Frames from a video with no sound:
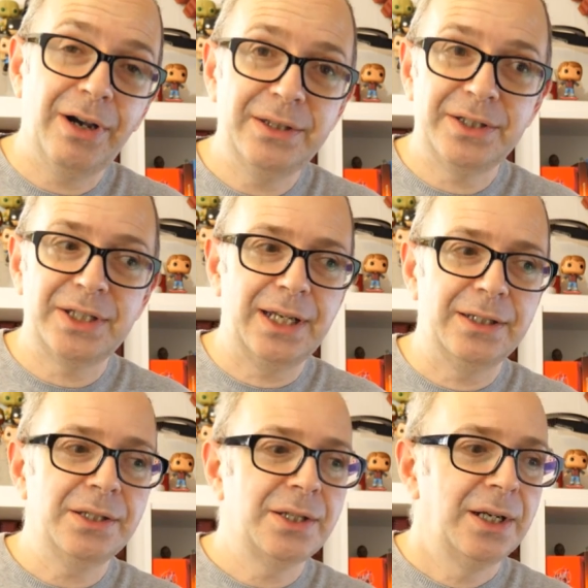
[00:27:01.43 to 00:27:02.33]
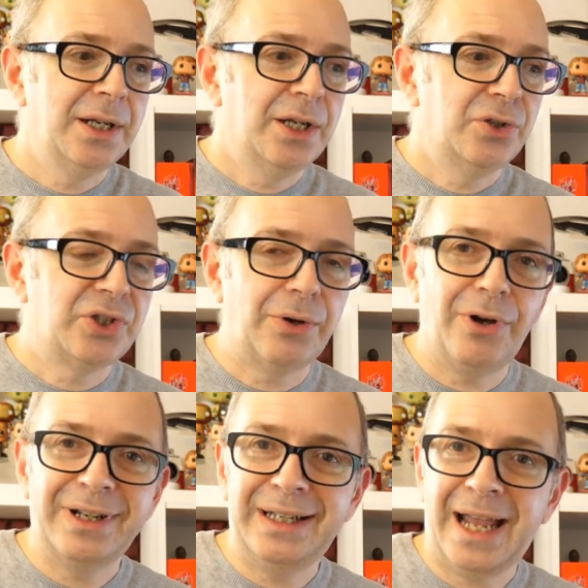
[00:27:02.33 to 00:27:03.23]
the scenes so that
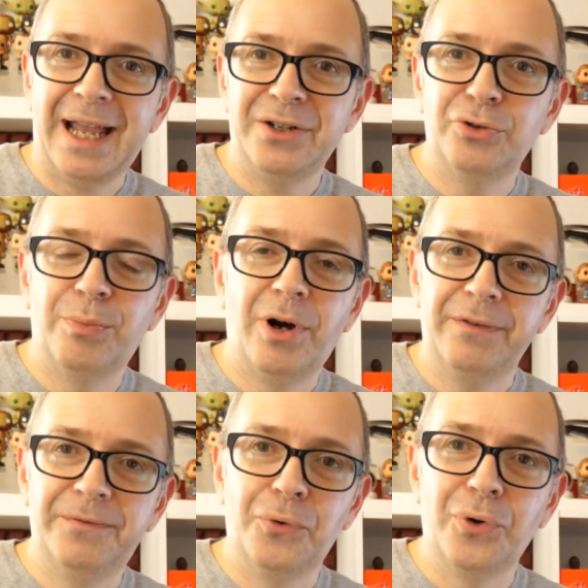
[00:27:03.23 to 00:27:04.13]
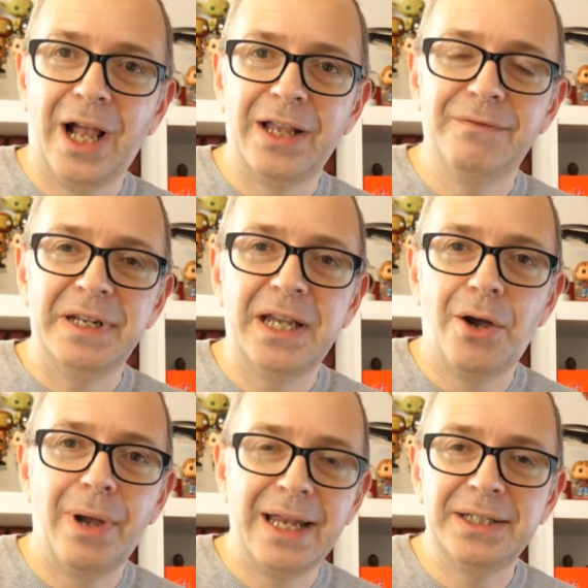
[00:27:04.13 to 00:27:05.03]
I can handle my four K
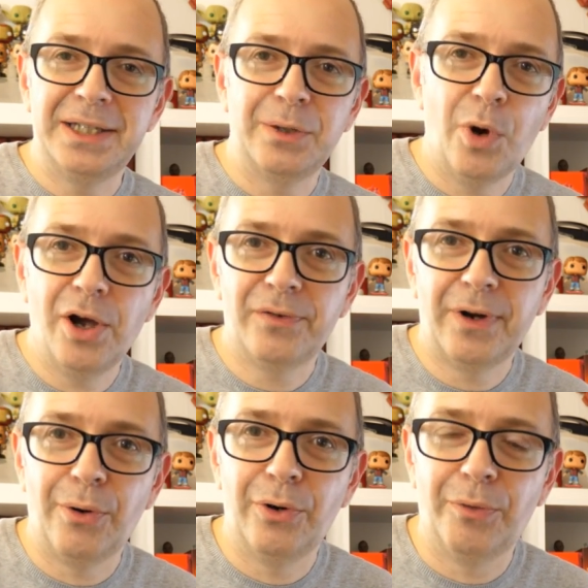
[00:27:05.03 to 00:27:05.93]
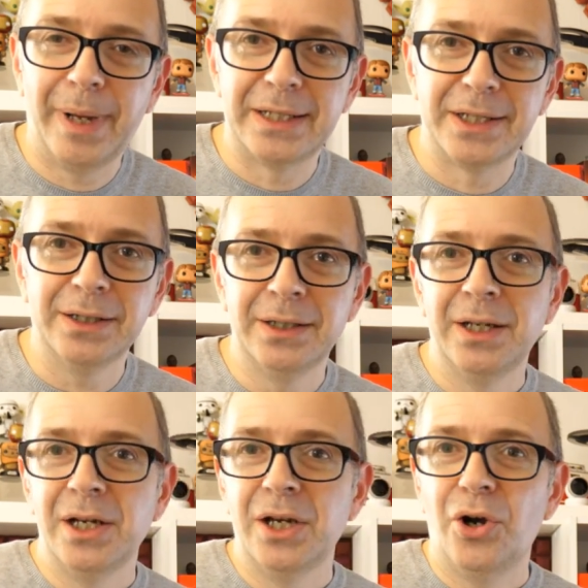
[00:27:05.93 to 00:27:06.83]
video editing workflow a lot better.
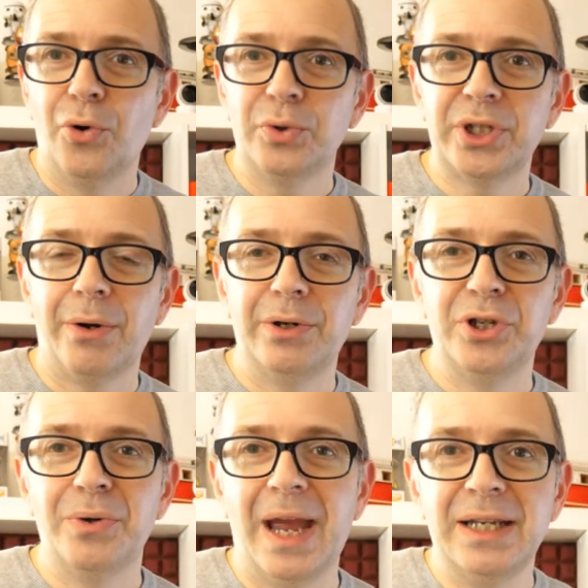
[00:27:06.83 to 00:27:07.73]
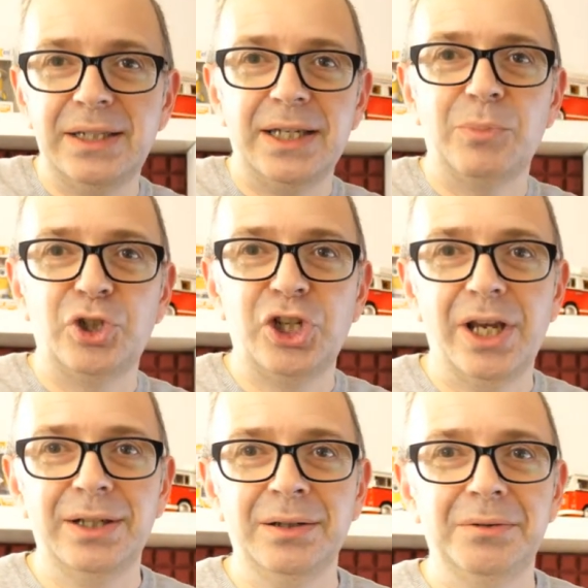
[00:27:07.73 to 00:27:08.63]
Also a new editing
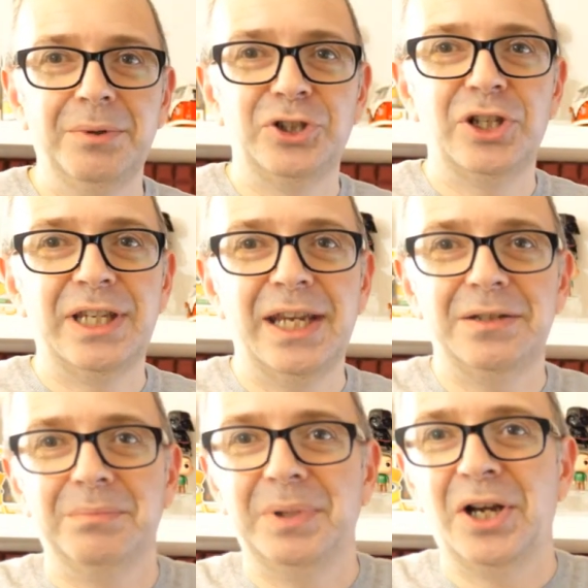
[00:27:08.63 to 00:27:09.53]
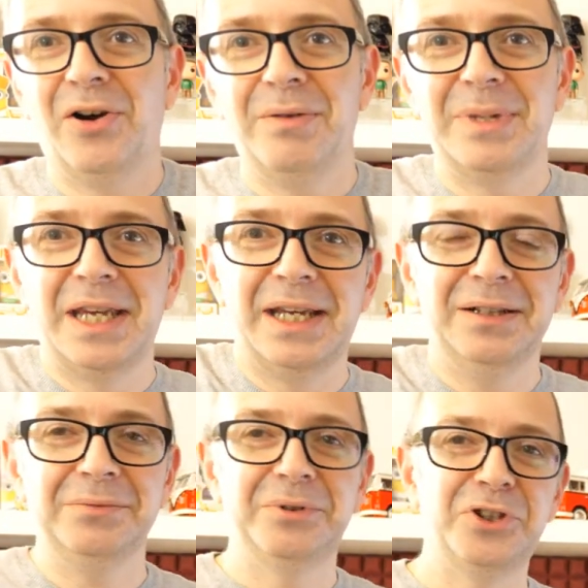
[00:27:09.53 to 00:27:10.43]
machine, which is hidden behind me
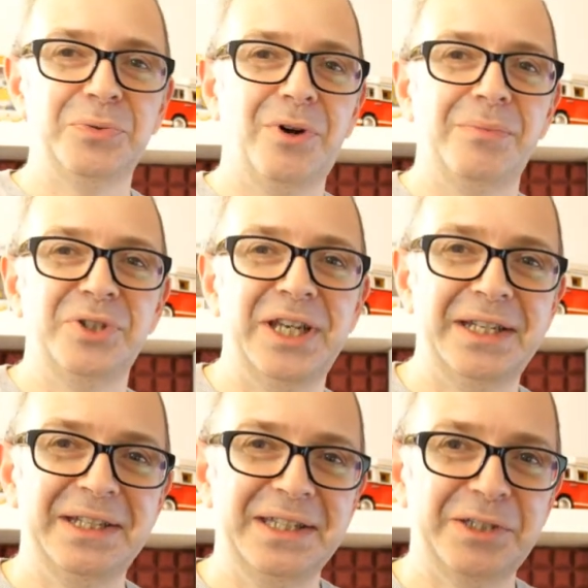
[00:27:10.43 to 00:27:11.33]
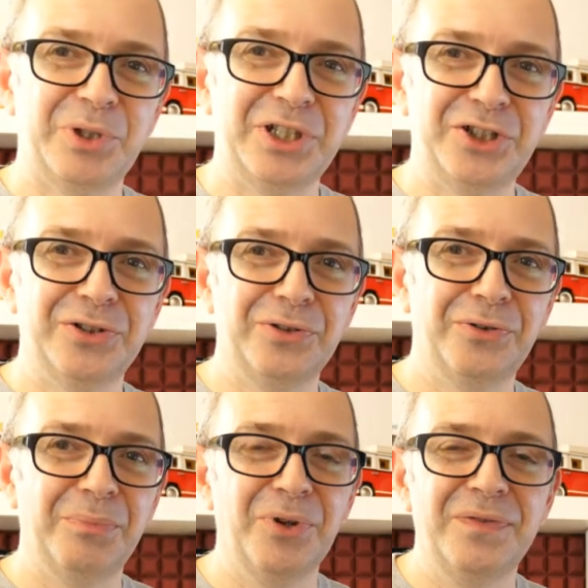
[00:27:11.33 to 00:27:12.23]
here, which is why I'm sitting in this position and
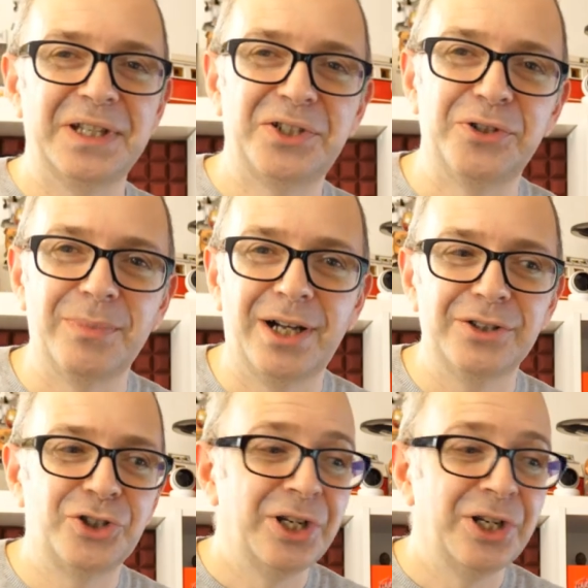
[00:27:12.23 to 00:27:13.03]
not moving too much.